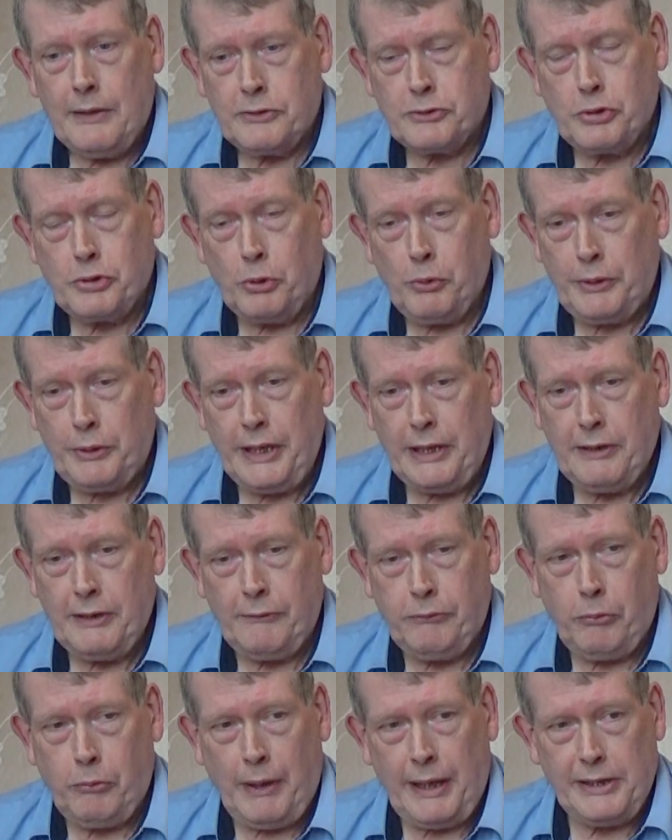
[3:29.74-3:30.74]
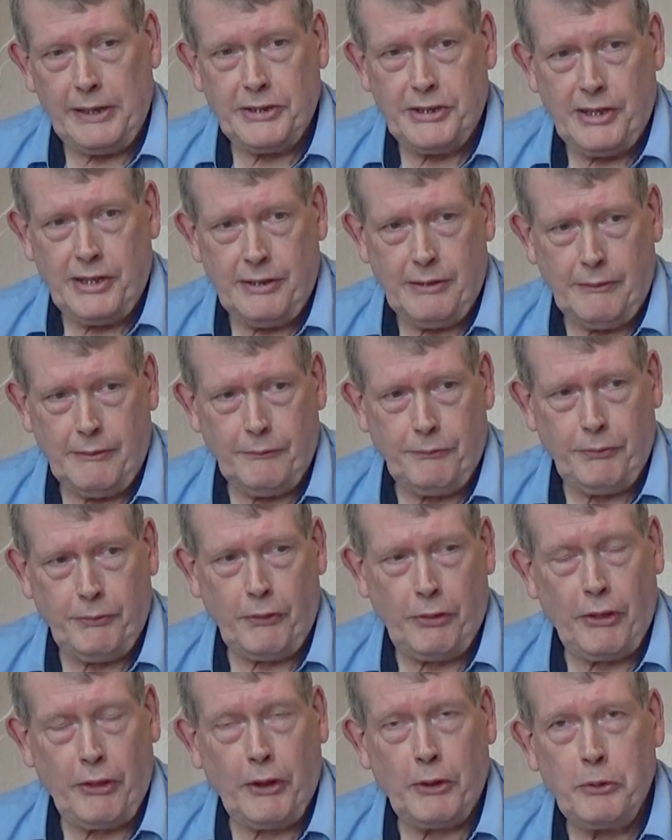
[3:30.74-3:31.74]
Talking of which, for
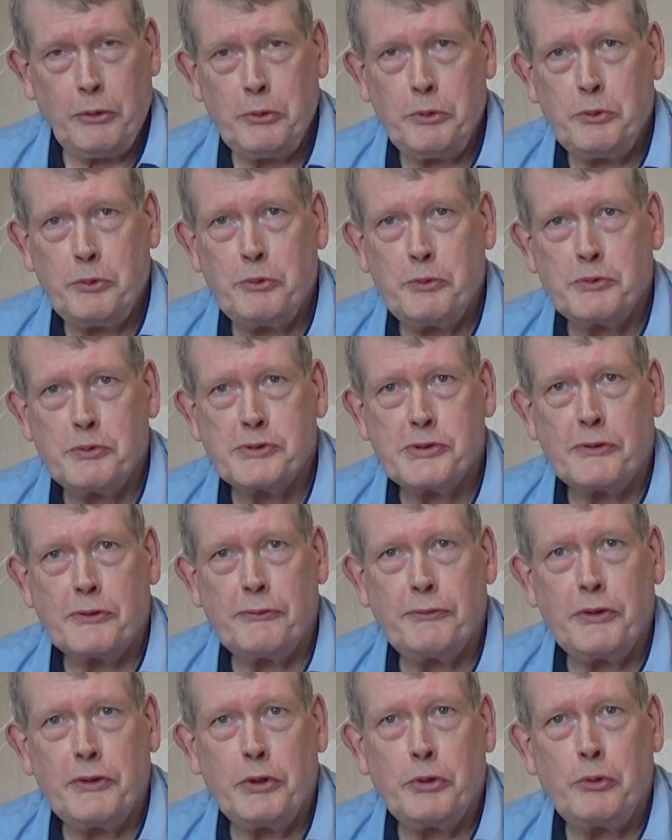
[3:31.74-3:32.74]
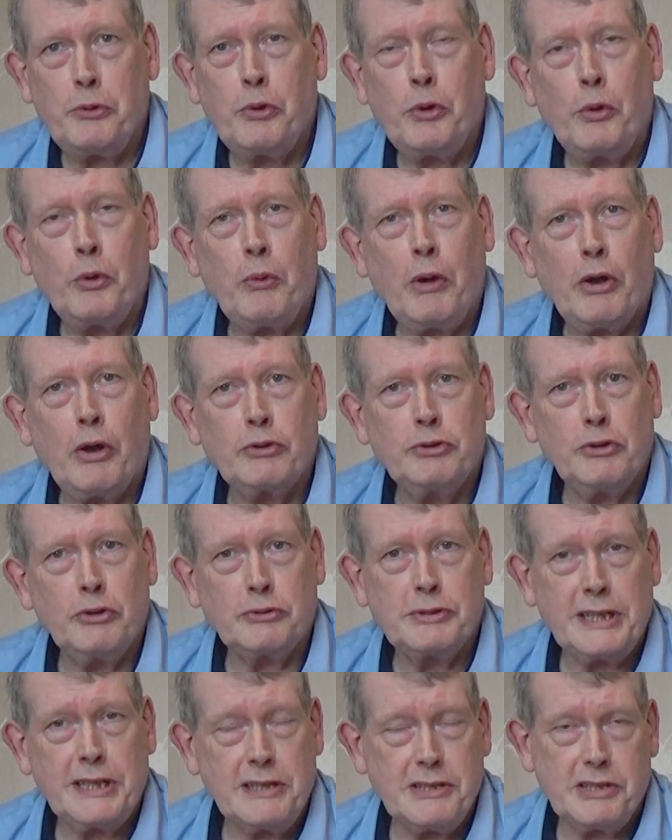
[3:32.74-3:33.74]
those of you who are
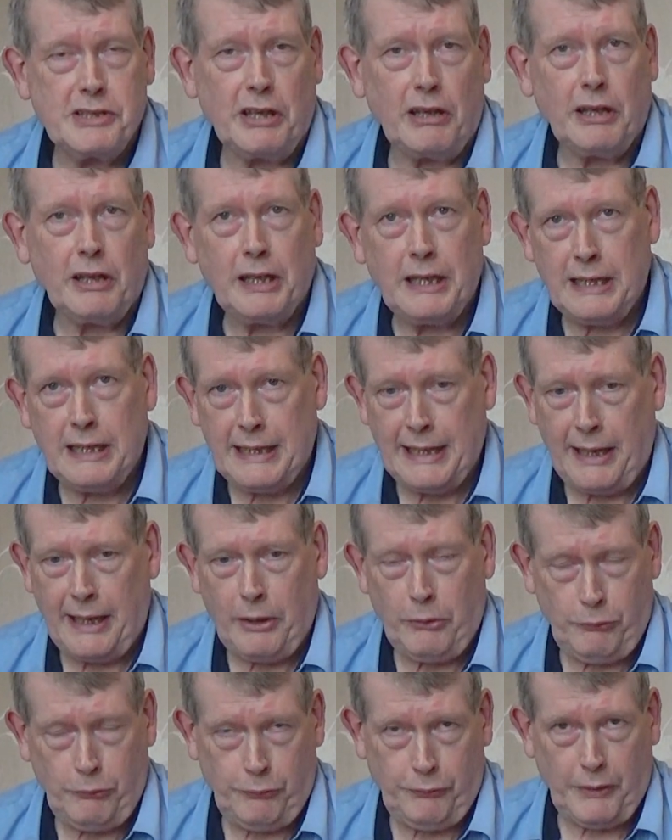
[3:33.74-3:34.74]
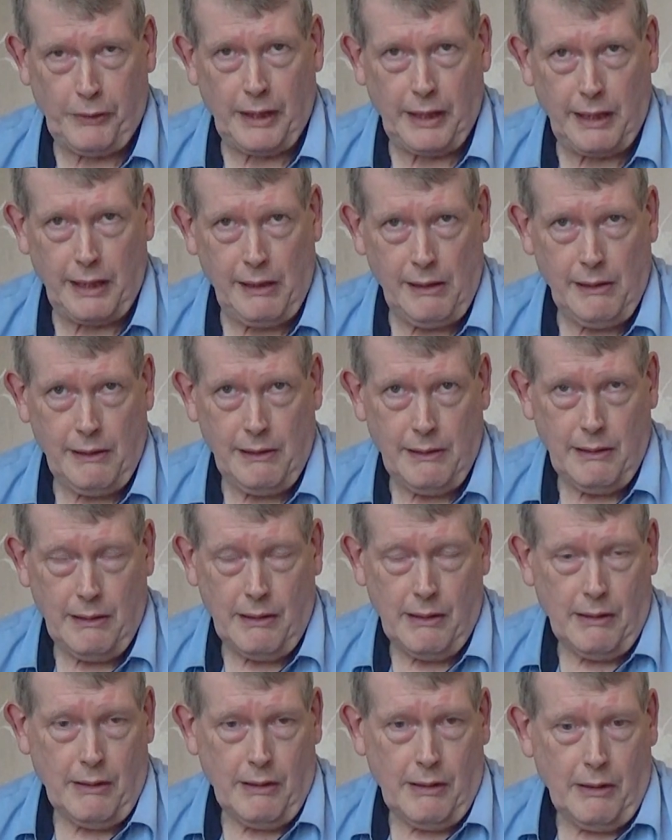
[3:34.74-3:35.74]
not entirely au fait
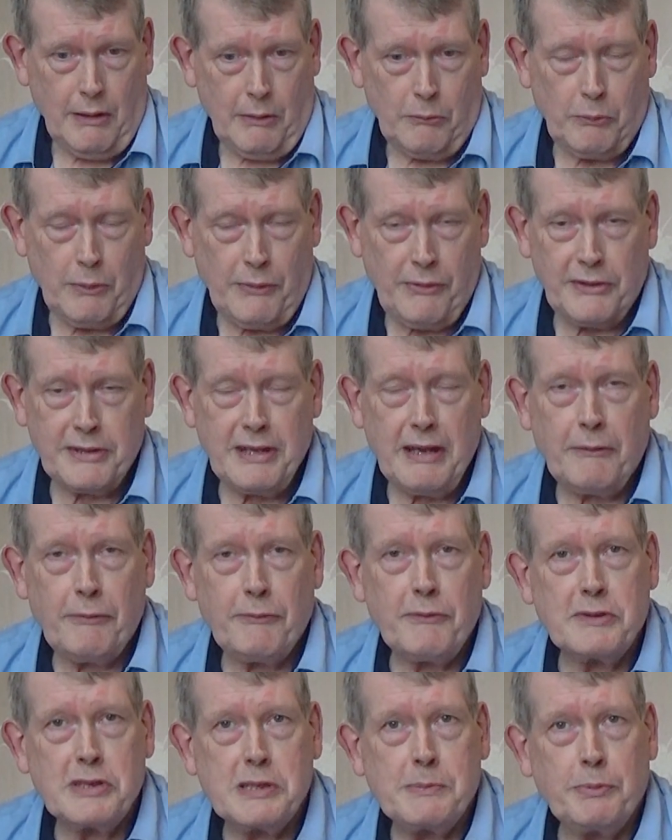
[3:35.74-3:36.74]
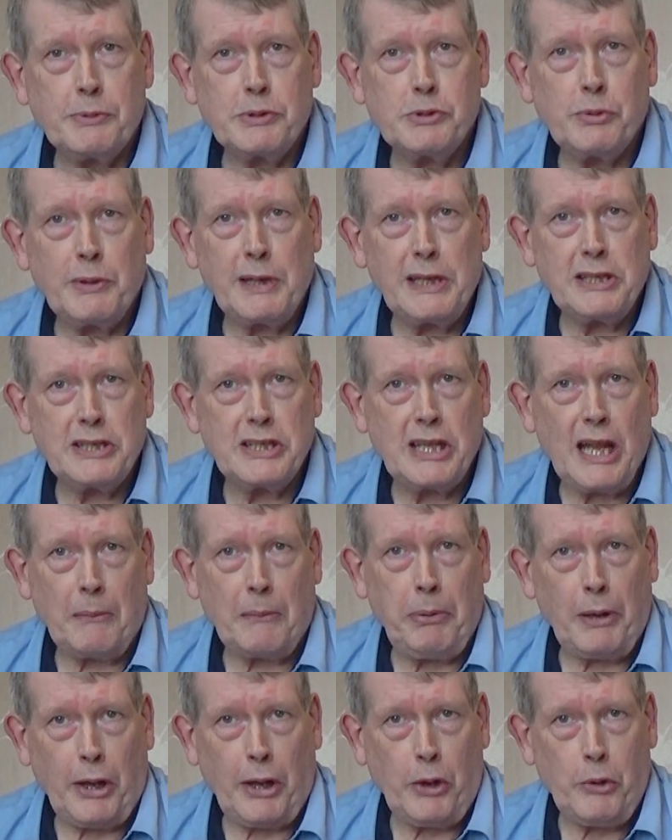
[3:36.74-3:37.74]
with the difference between
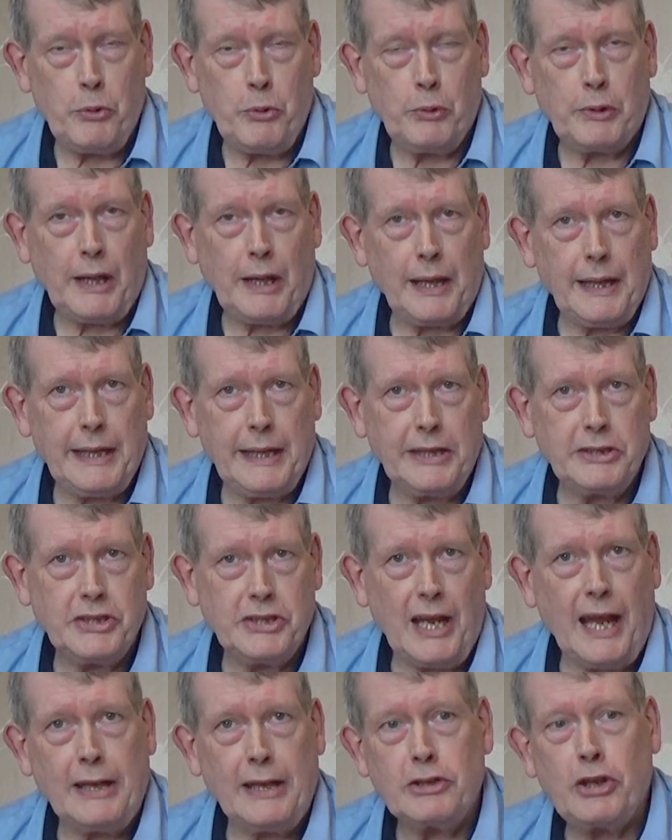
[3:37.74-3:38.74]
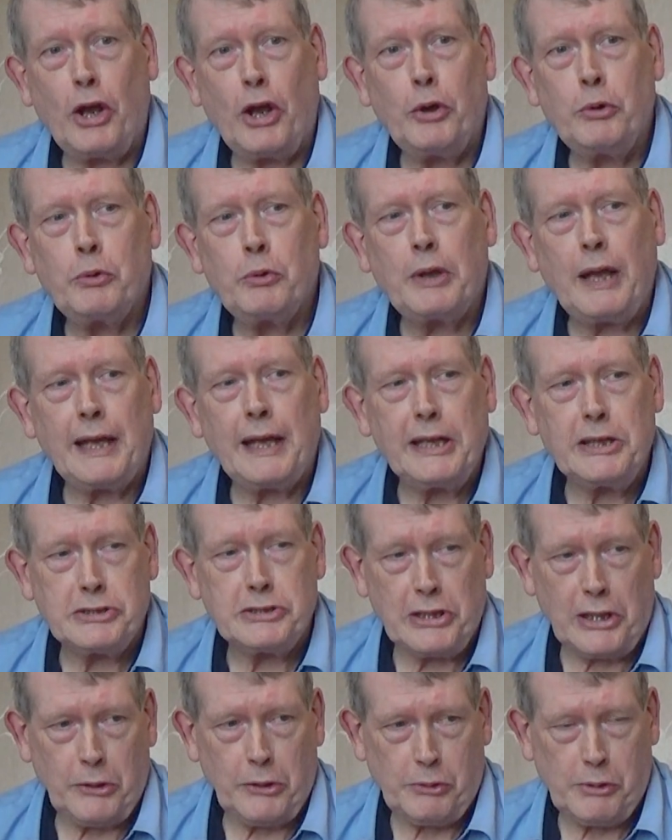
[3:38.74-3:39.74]
double O-gauge and O-gauge
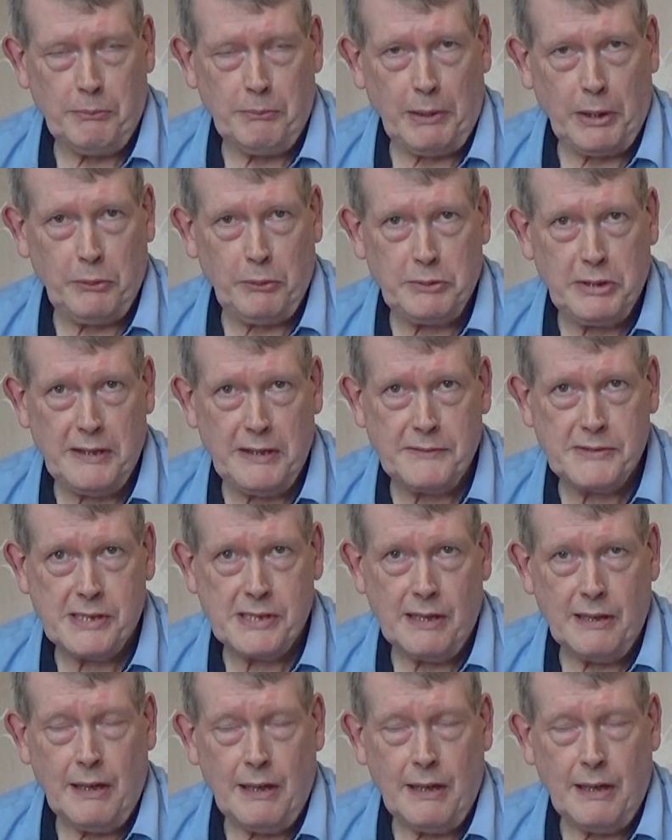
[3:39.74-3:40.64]
locomotives,